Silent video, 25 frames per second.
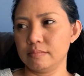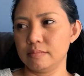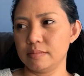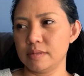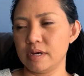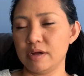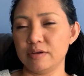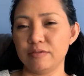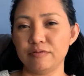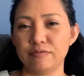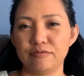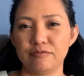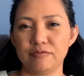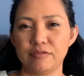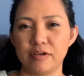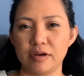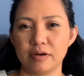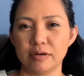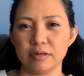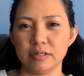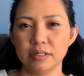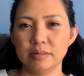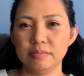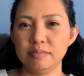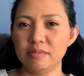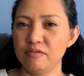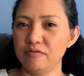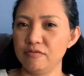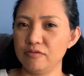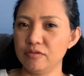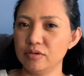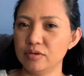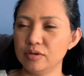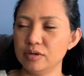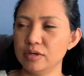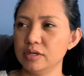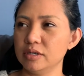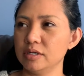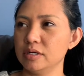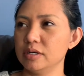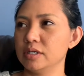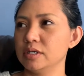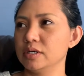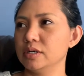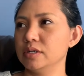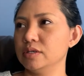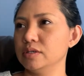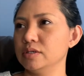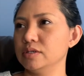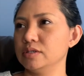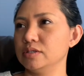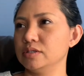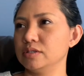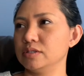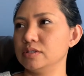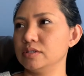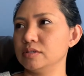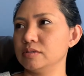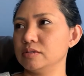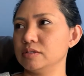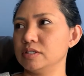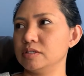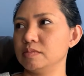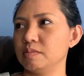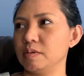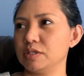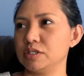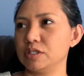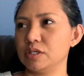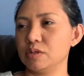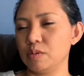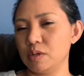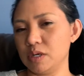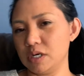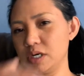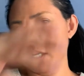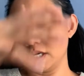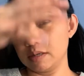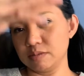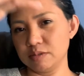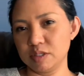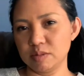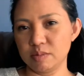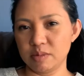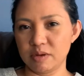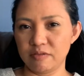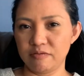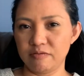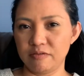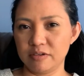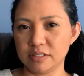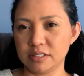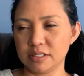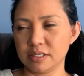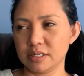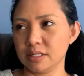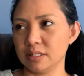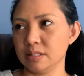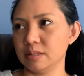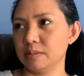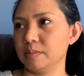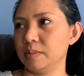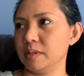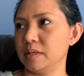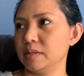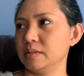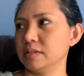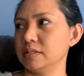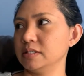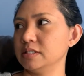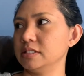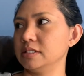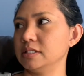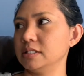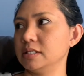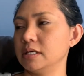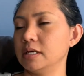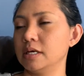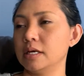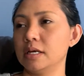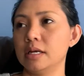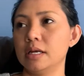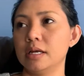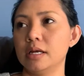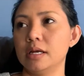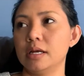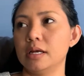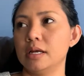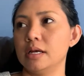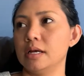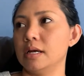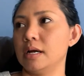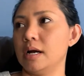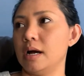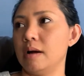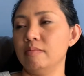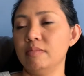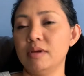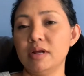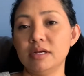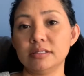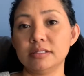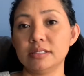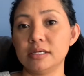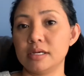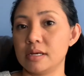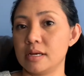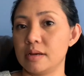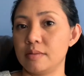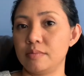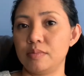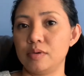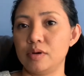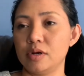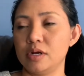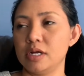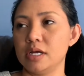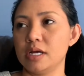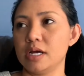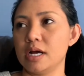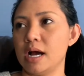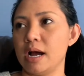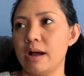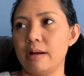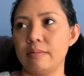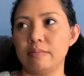unfairly before, so especially when it comes to my physical appearance. I'm not saying I'm pretty.